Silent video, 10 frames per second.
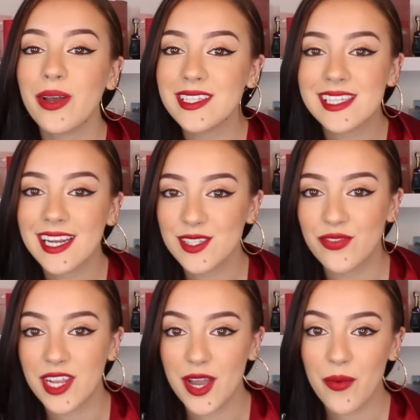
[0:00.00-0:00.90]
in today's
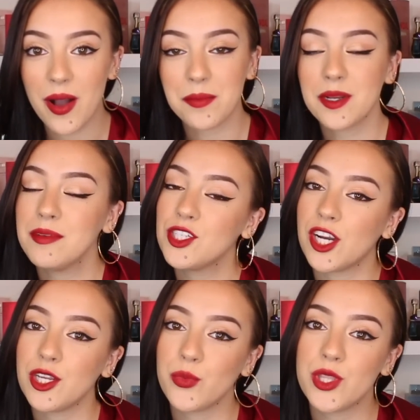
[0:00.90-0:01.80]
video, I'm going to be
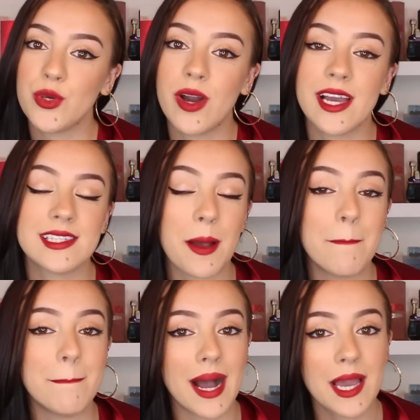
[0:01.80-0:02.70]
sharing with you guys
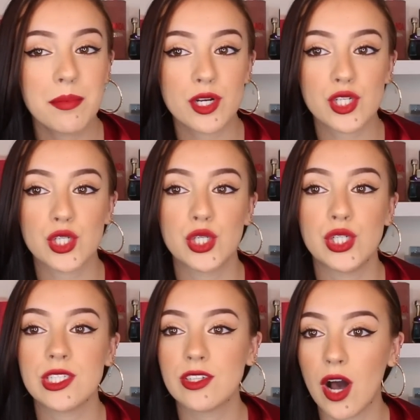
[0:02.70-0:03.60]
my
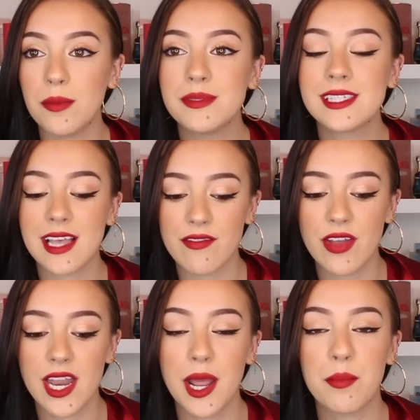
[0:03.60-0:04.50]
personal top
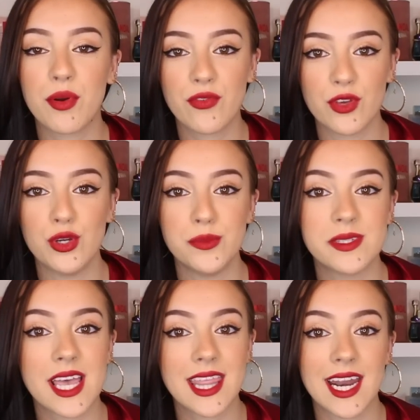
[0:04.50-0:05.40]
7
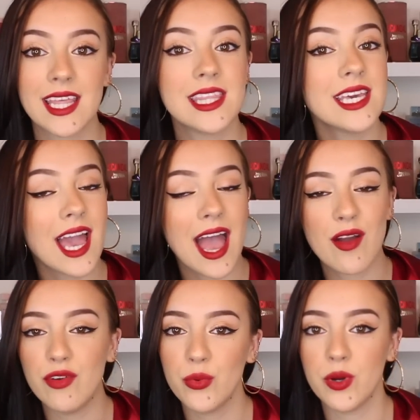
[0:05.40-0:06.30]
perfumes that I think
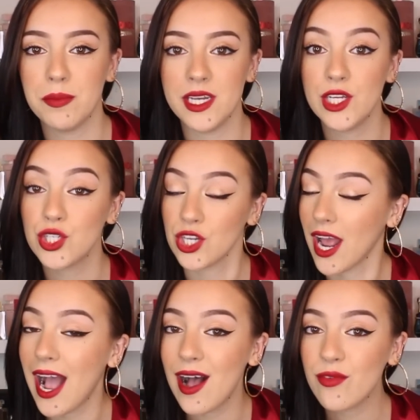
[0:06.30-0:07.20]
every woman should
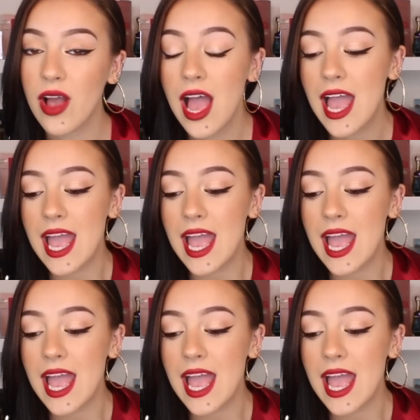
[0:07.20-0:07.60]
have.